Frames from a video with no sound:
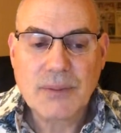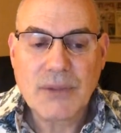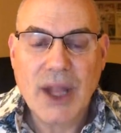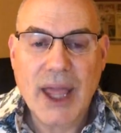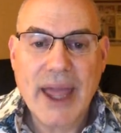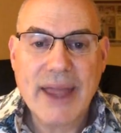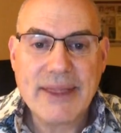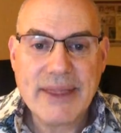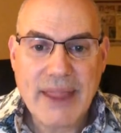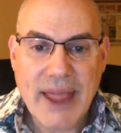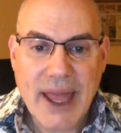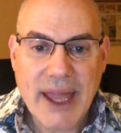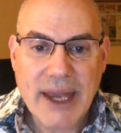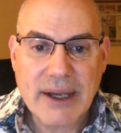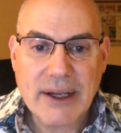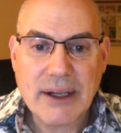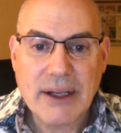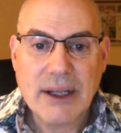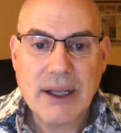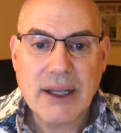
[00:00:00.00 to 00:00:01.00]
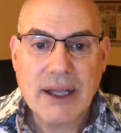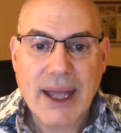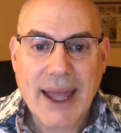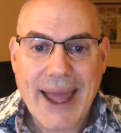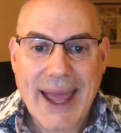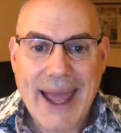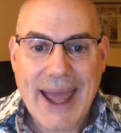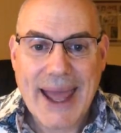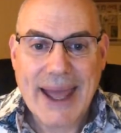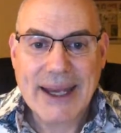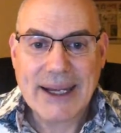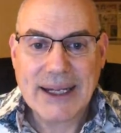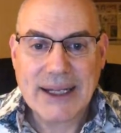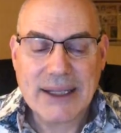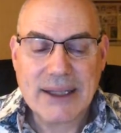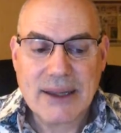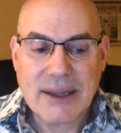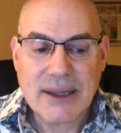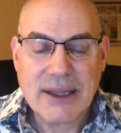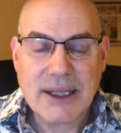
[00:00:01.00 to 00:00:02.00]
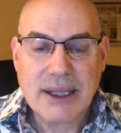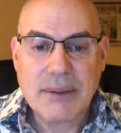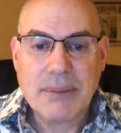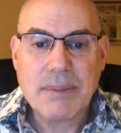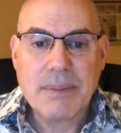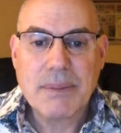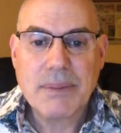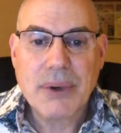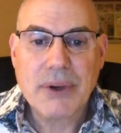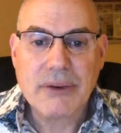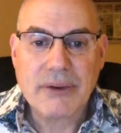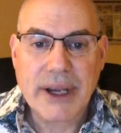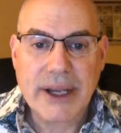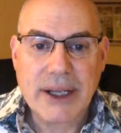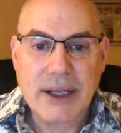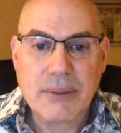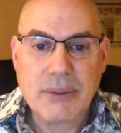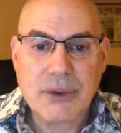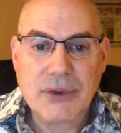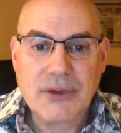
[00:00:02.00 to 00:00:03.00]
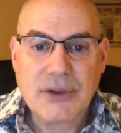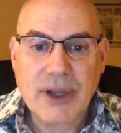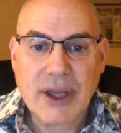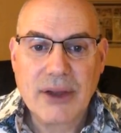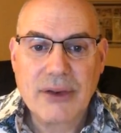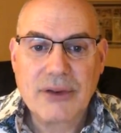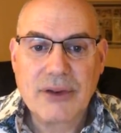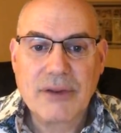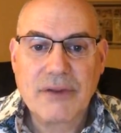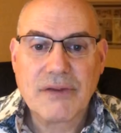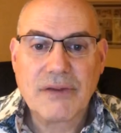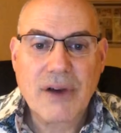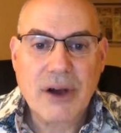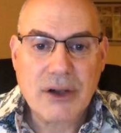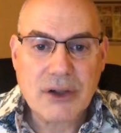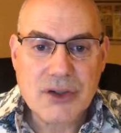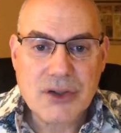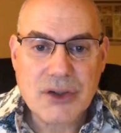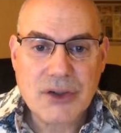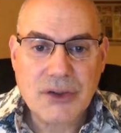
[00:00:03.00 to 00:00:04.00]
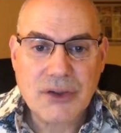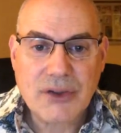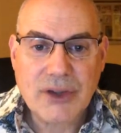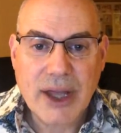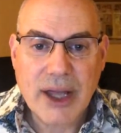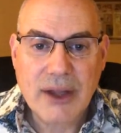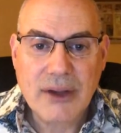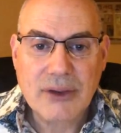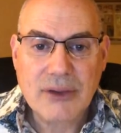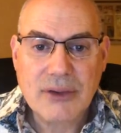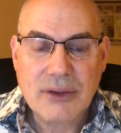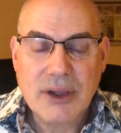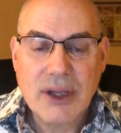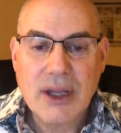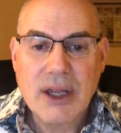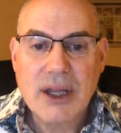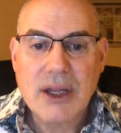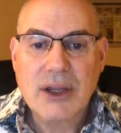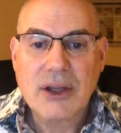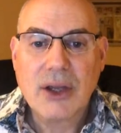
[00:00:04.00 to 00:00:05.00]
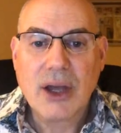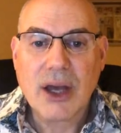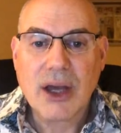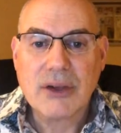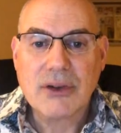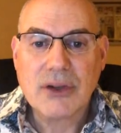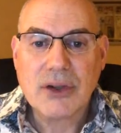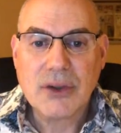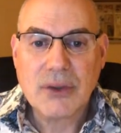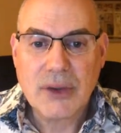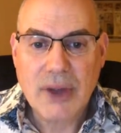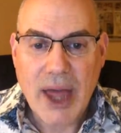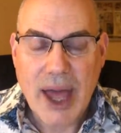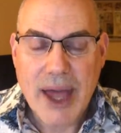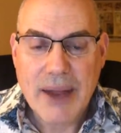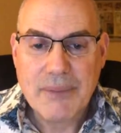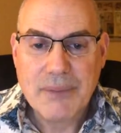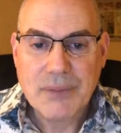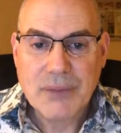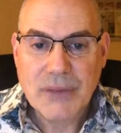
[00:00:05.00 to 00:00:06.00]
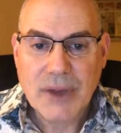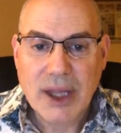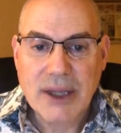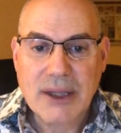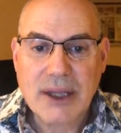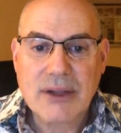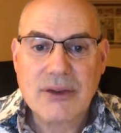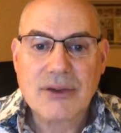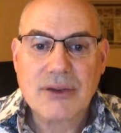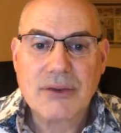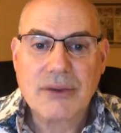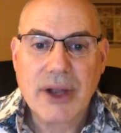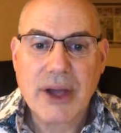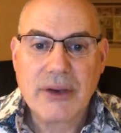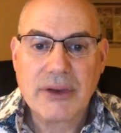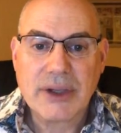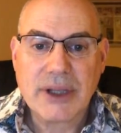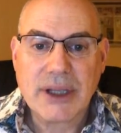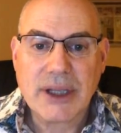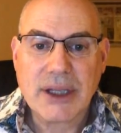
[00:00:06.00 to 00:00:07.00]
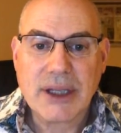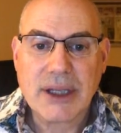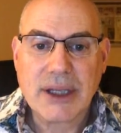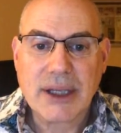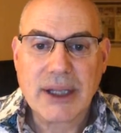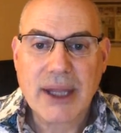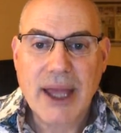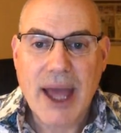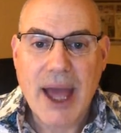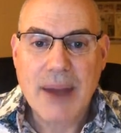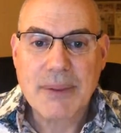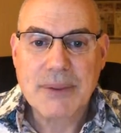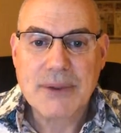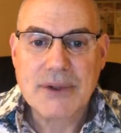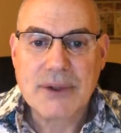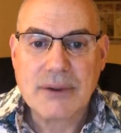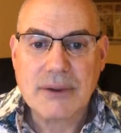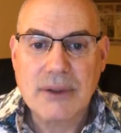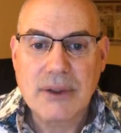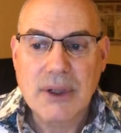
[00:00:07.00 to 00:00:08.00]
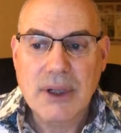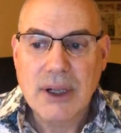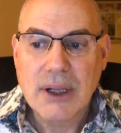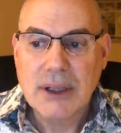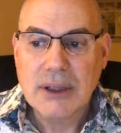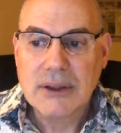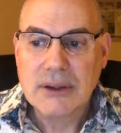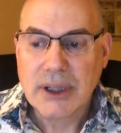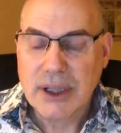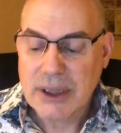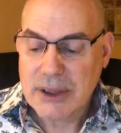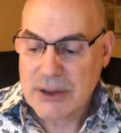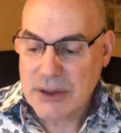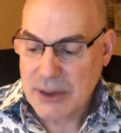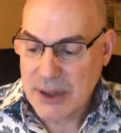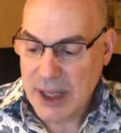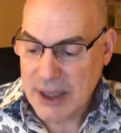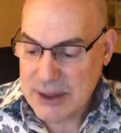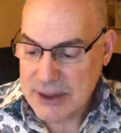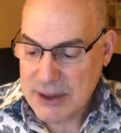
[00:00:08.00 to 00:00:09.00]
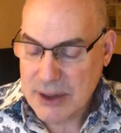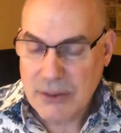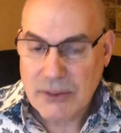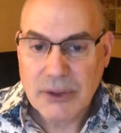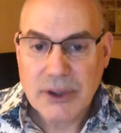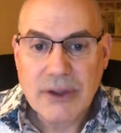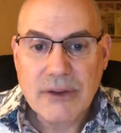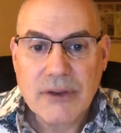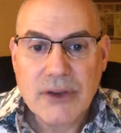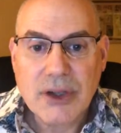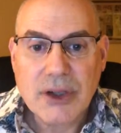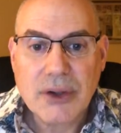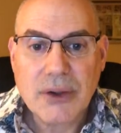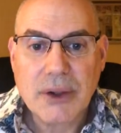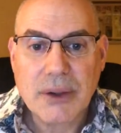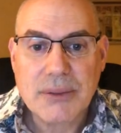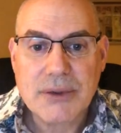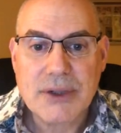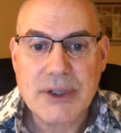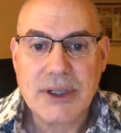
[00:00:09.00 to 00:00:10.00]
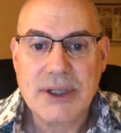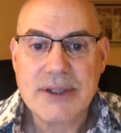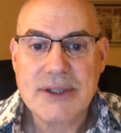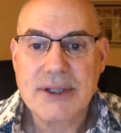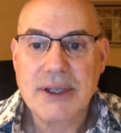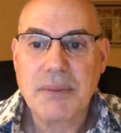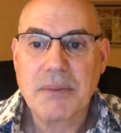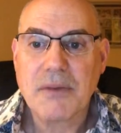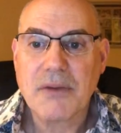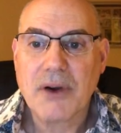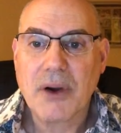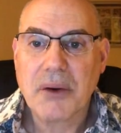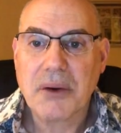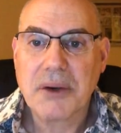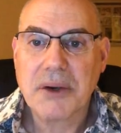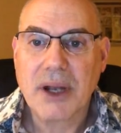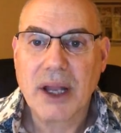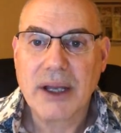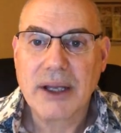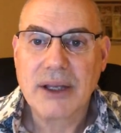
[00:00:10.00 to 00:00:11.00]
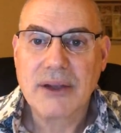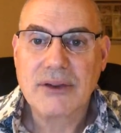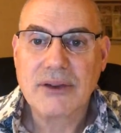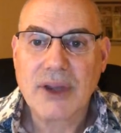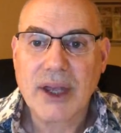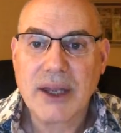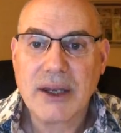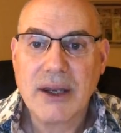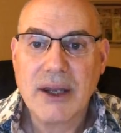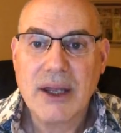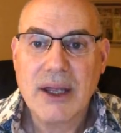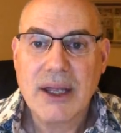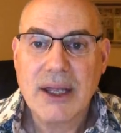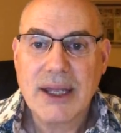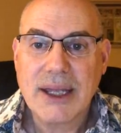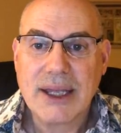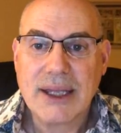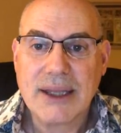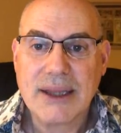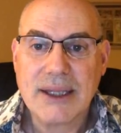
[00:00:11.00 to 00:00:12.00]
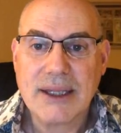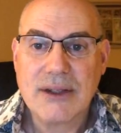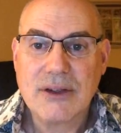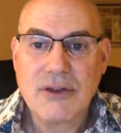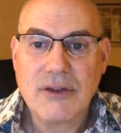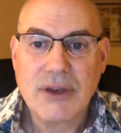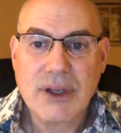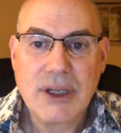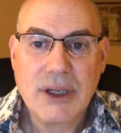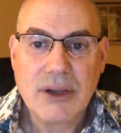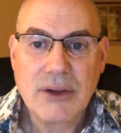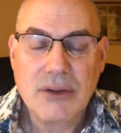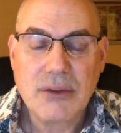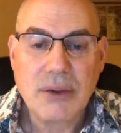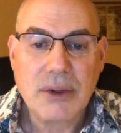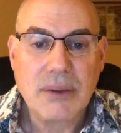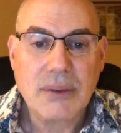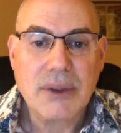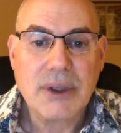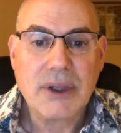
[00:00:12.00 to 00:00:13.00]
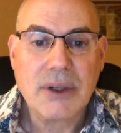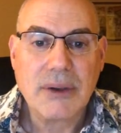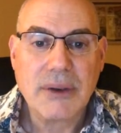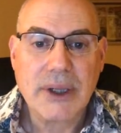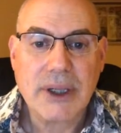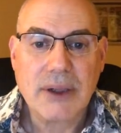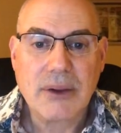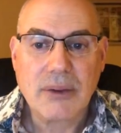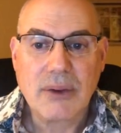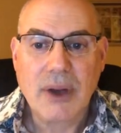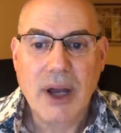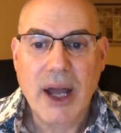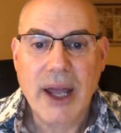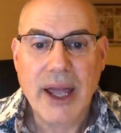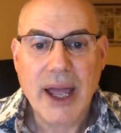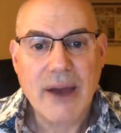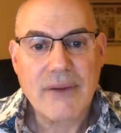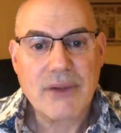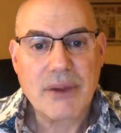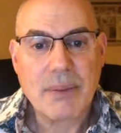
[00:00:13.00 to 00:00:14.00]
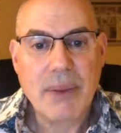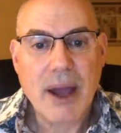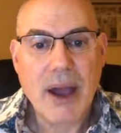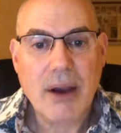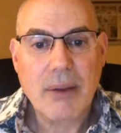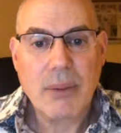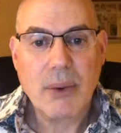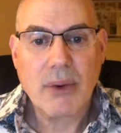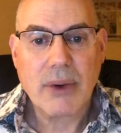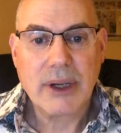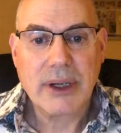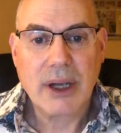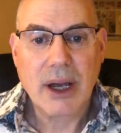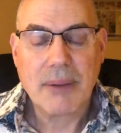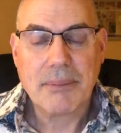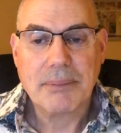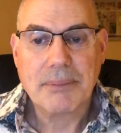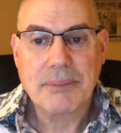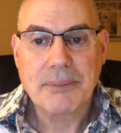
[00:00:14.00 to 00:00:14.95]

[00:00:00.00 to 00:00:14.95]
and then adding the parenchymal cells, the functional cells, to that, and then surrounding it in a capsule. All right, so that's the review. I'm just going to skip forward. Like I said, in these videos, what are we doing? I have the PowerPoint up.